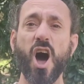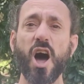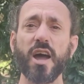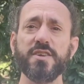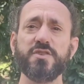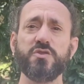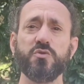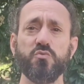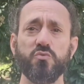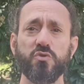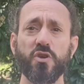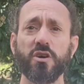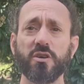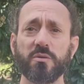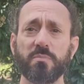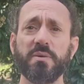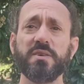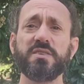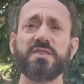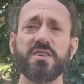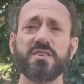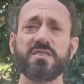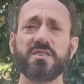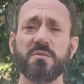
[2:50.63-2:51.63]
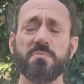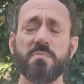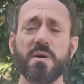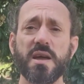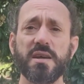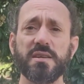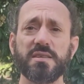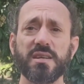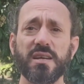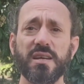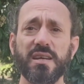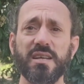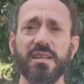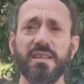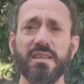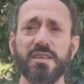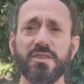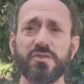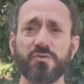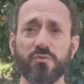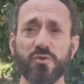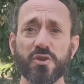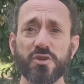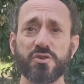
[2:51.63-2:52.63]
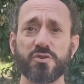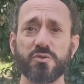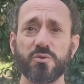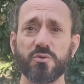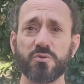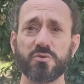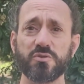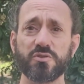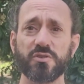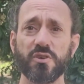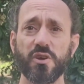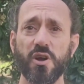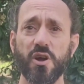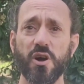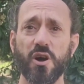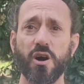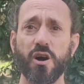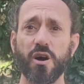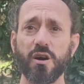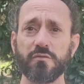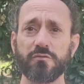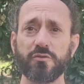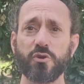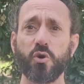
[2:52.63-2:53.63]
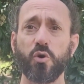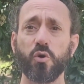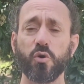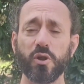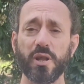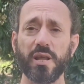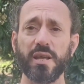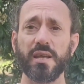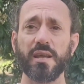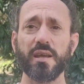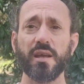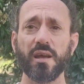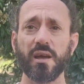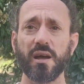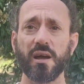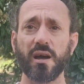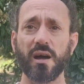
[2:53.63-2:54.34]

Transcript: I do not participate in these rituals of calling